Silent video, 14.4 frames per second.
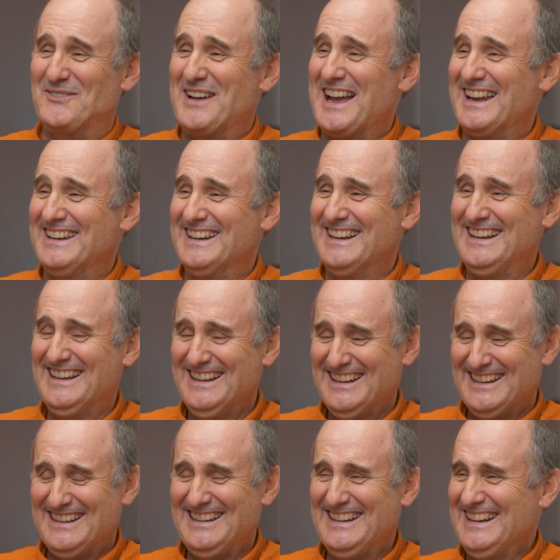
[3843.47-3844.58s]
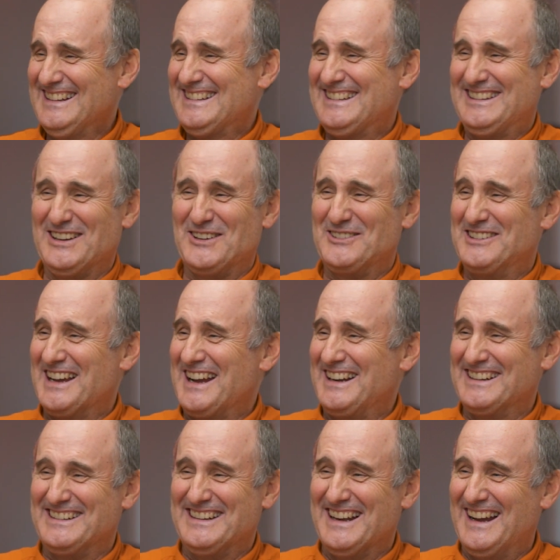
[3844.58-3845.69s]
I don't see the I
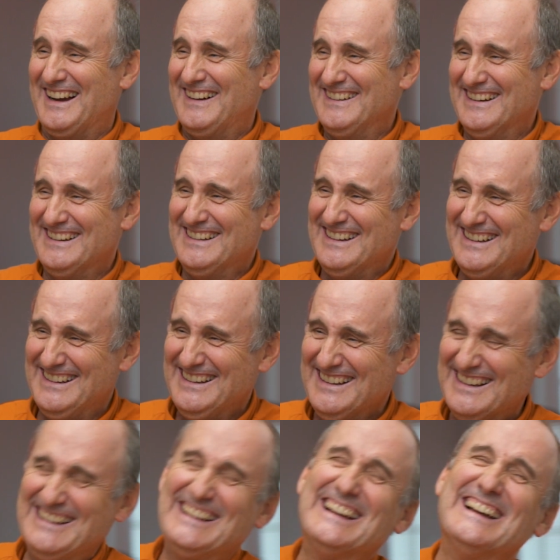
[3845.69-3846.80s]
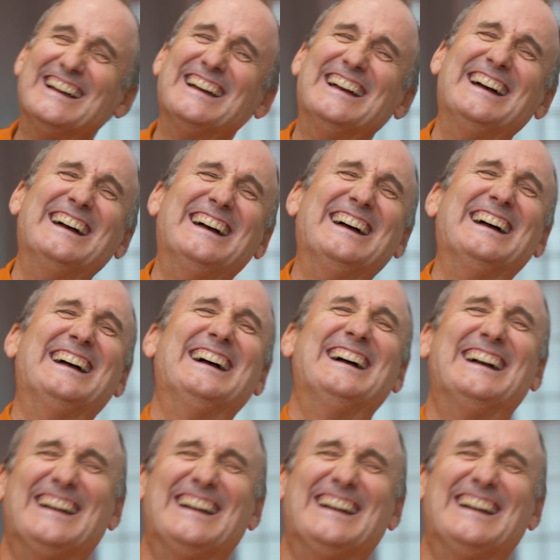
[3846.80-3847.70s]
don't get the hype, man. I watched that